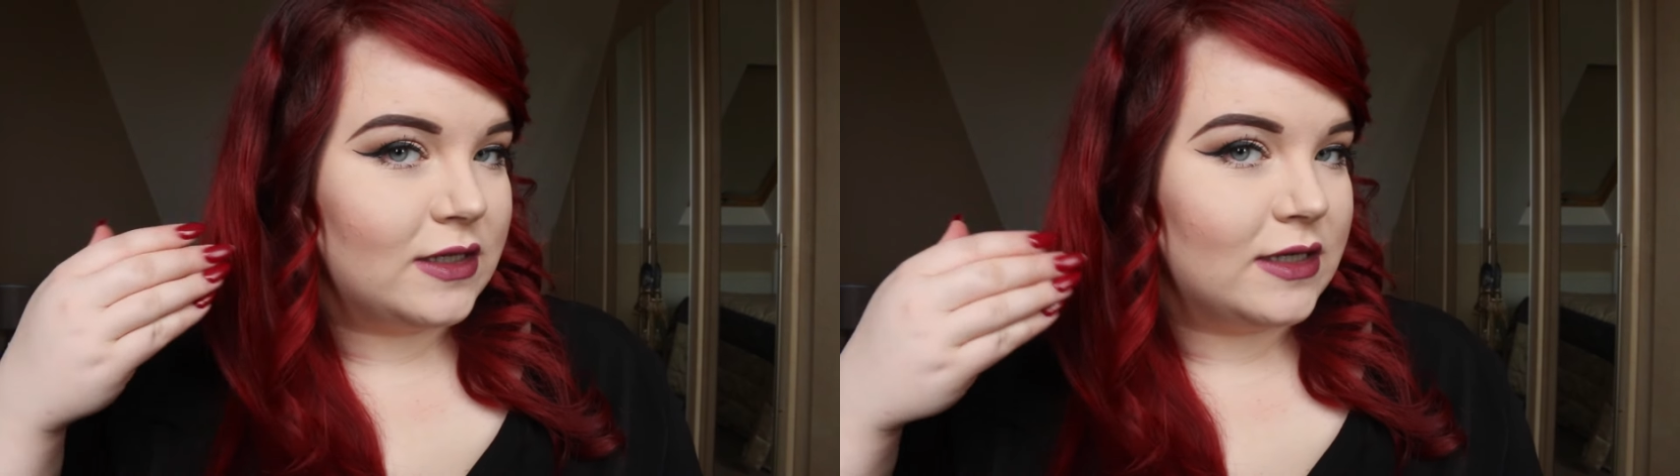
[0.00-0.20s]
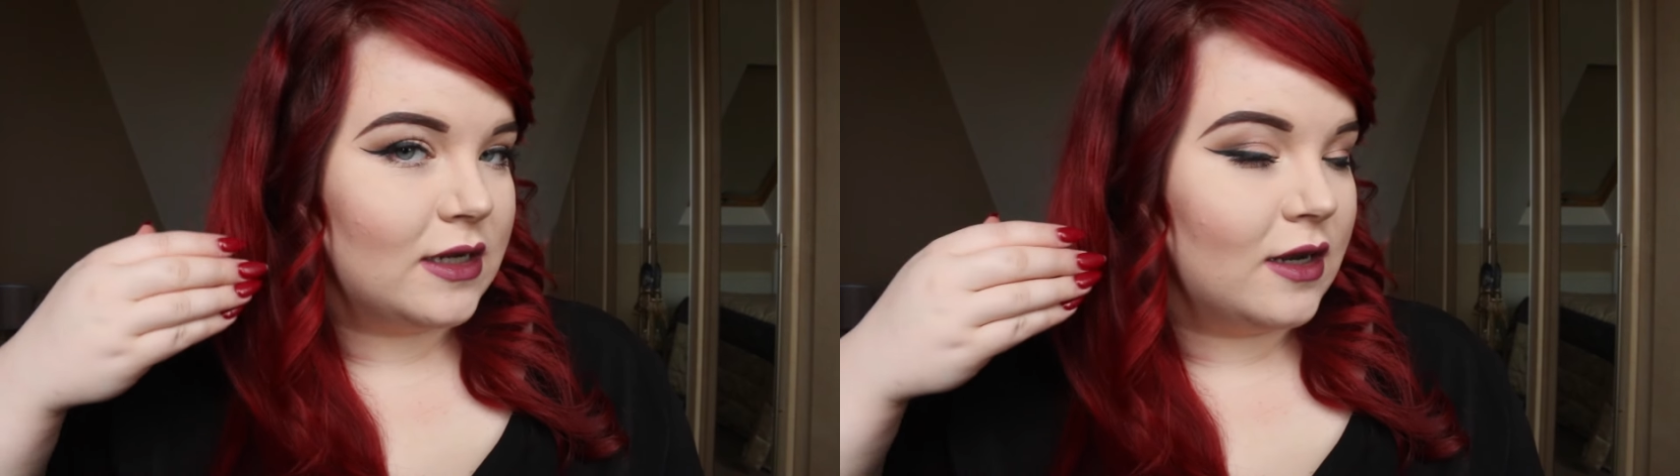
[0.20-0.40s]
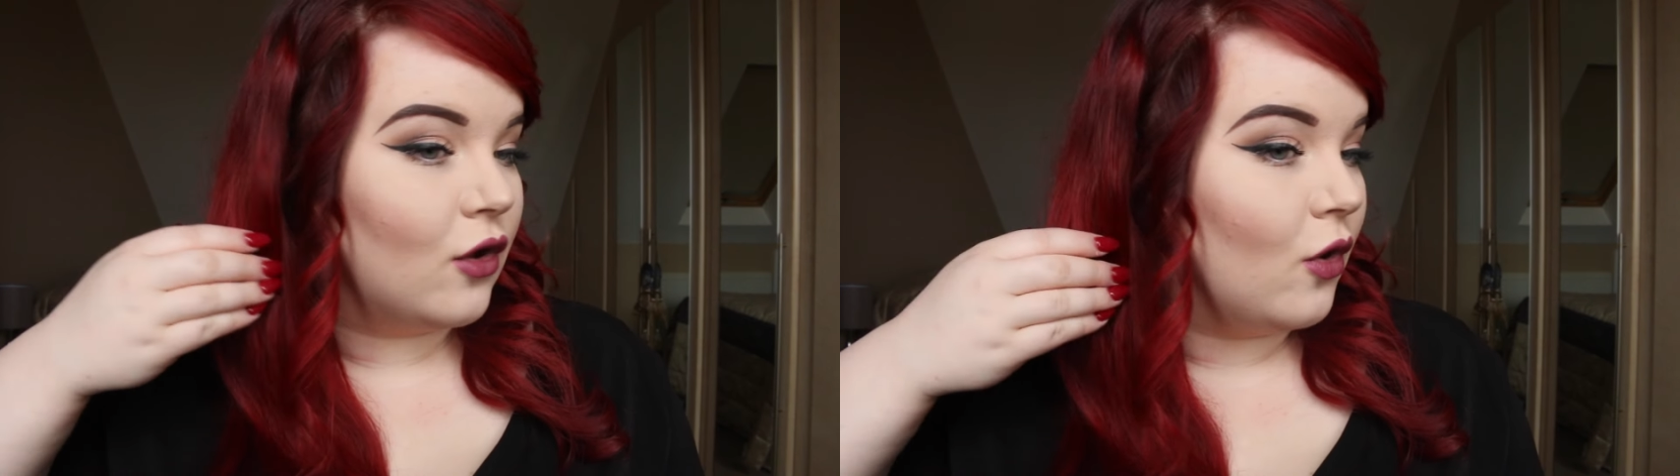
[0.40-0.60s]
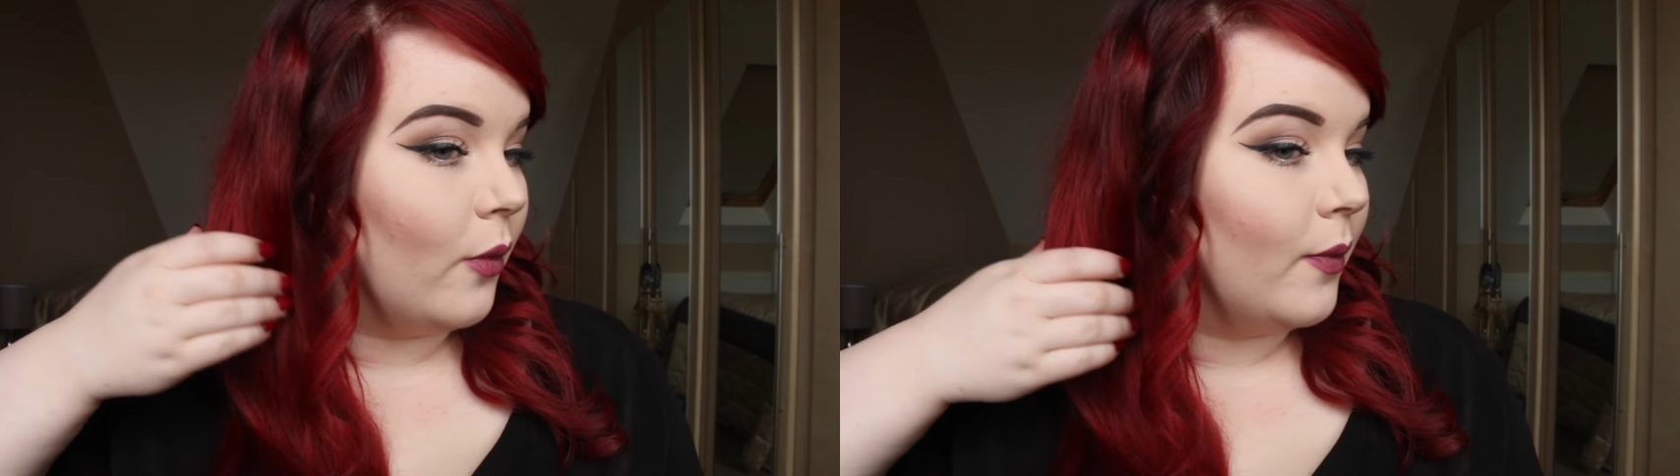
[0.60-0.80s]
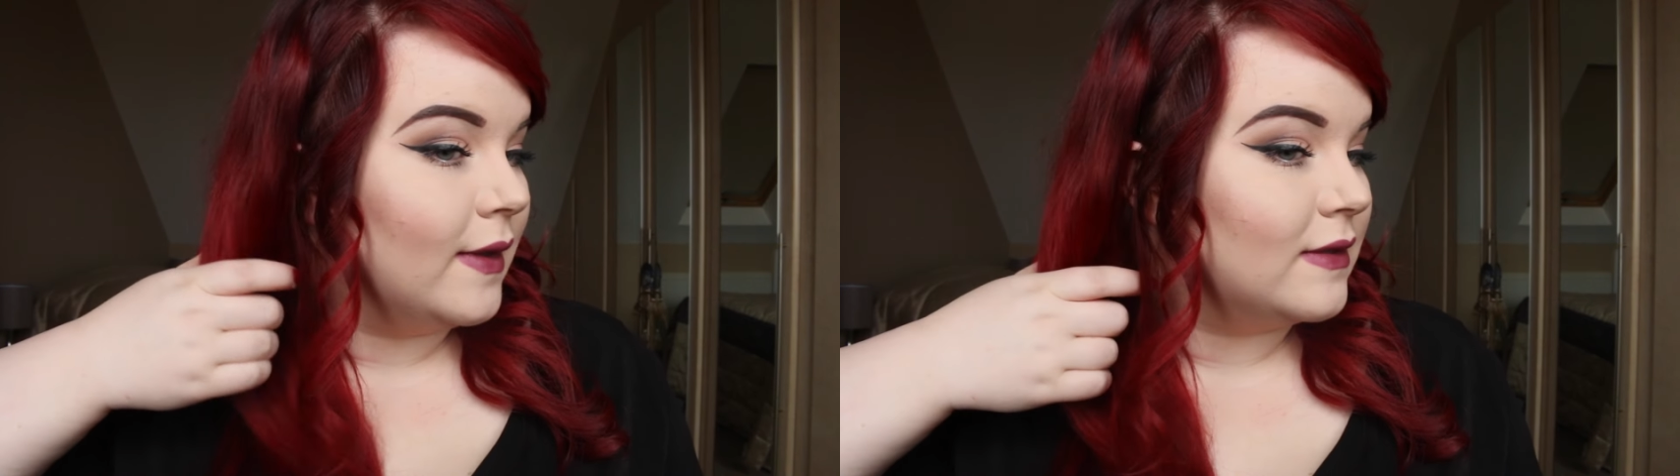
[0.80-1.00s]
needed a
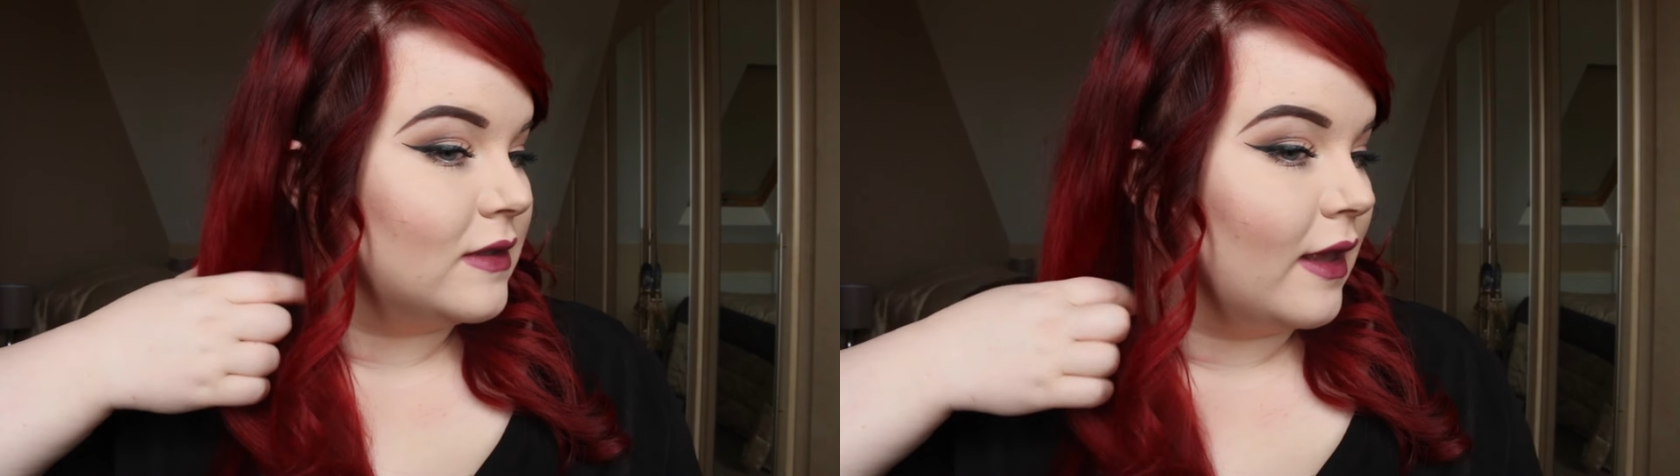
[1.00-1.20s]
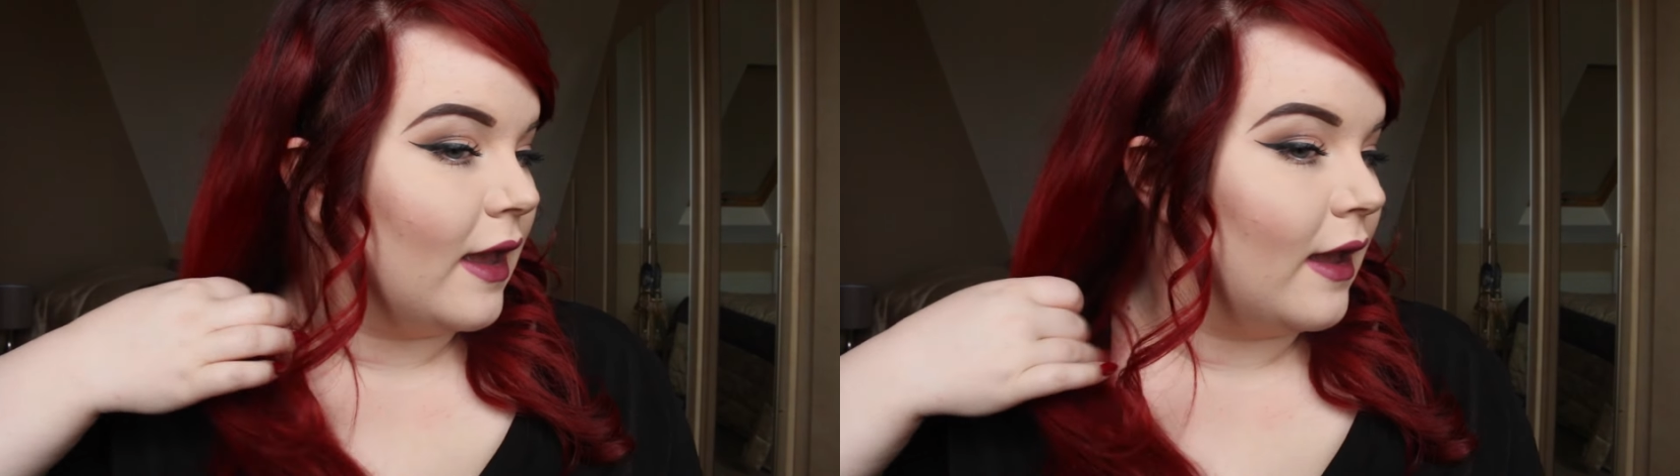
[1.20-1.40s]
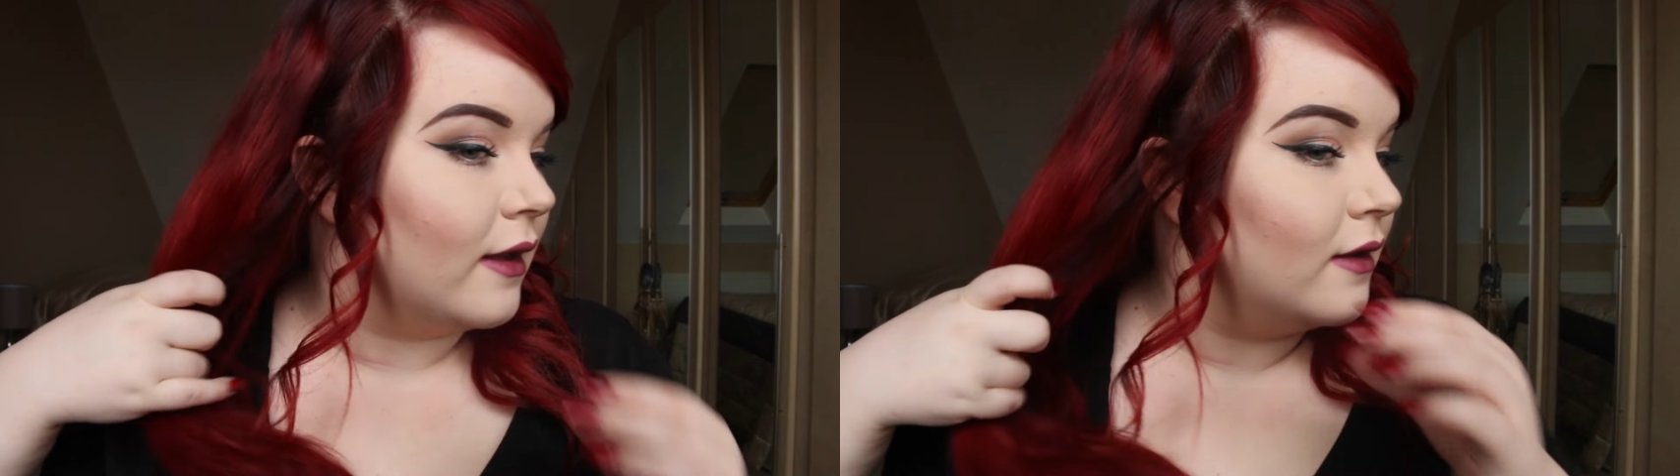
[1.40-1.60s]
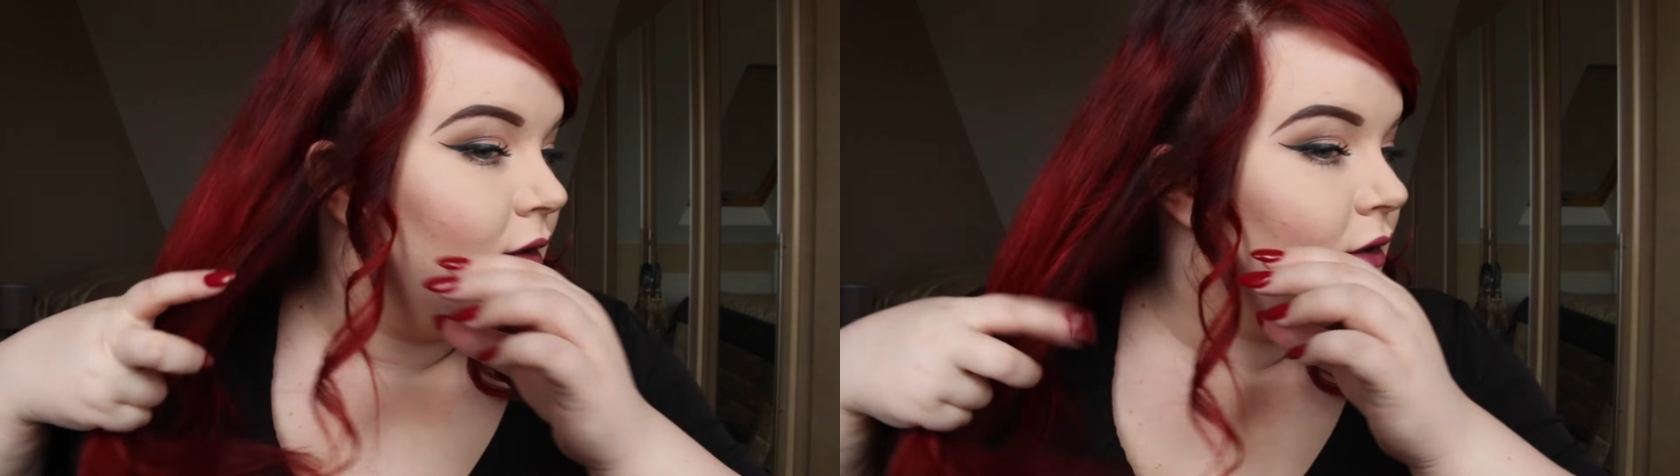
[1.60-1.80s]
couple pieces of hair